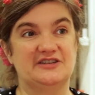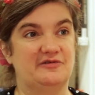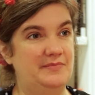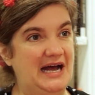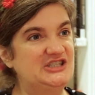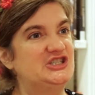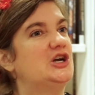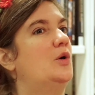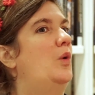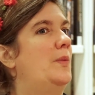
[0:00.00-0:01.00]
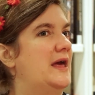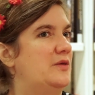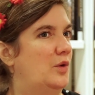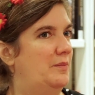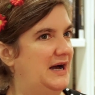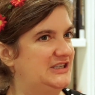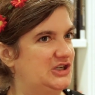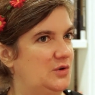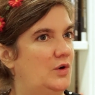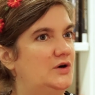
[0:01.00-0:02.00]
of magic or what they thought
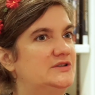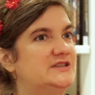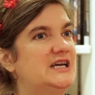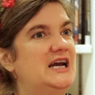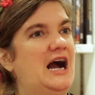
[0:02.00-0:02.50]
magic was,